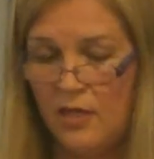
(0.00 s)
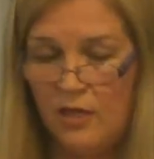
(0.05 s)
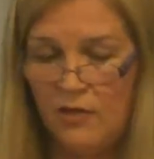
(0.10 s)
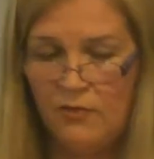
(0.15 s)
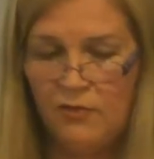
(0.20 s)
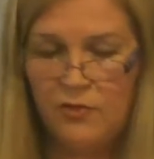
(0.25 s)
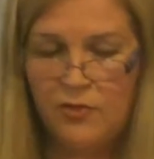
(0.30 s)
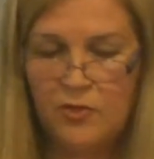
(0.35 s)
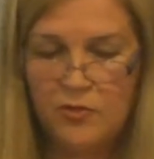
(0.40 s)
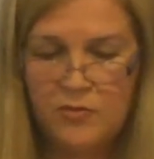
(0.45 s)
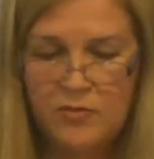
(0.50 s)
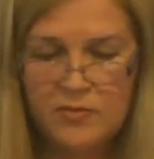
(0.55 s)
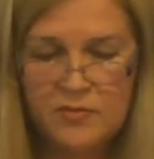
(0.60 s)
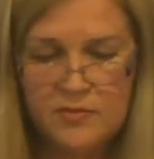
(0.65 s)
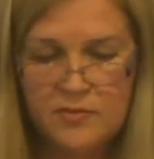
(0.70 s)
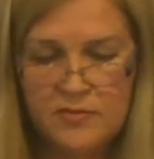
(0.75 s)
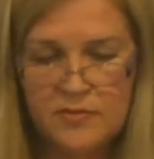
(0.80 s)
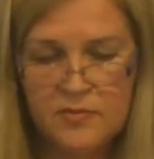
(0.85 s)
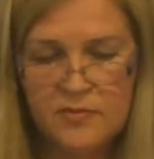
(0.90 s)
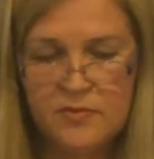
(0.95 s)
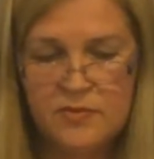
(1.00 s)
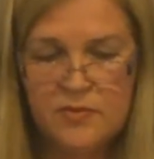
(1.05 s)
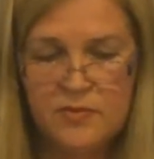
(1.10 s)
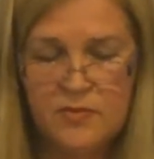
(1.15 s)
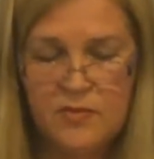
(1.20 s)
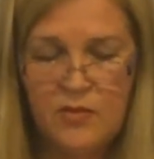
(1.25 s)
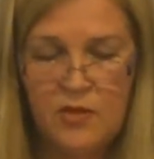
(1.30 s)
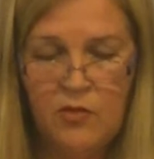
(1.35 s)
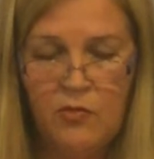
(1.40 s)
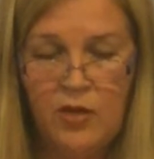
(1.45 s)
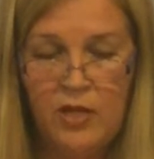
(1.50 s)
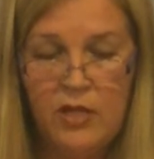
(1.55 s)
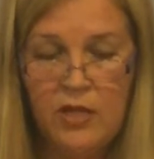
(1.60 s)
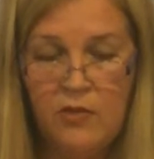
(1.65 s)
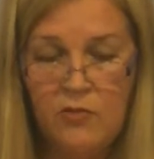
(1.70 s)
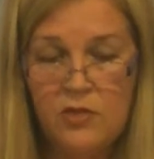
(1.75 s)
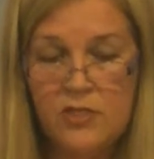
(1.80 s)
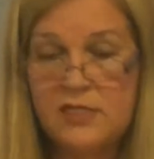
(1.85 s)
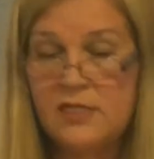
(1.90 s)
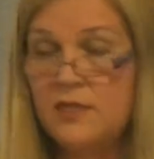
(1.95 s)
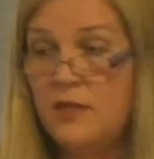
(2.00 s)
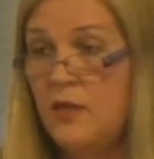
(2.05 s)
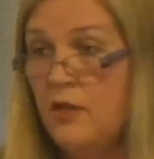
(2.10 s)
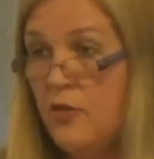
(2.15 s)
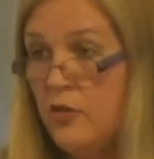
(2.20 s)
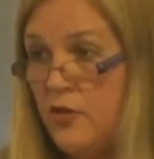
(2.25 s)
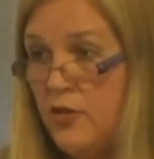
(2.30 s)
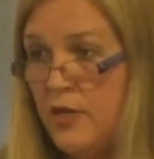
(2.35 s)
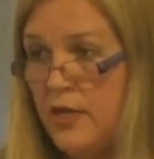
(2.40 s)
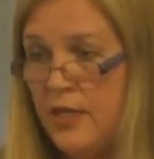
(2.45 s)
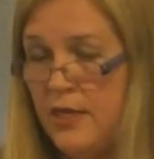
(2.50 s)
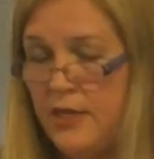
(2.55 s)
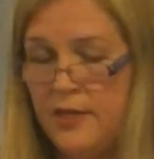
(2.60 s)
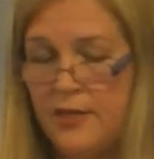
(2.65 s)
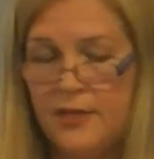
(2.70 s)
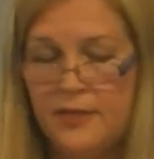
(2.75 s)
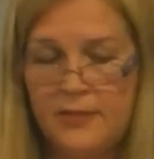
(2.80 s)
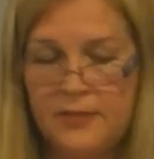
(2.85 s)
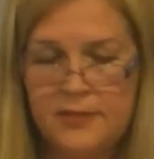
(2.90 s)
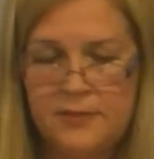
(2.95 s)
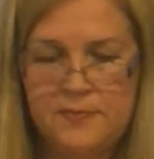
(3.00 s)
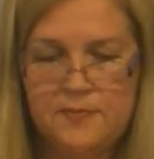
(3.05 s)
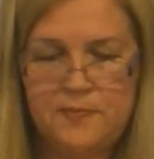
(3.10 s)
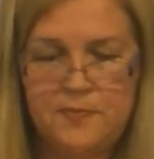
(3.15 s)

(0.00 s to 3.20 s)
evil when he was incarnated,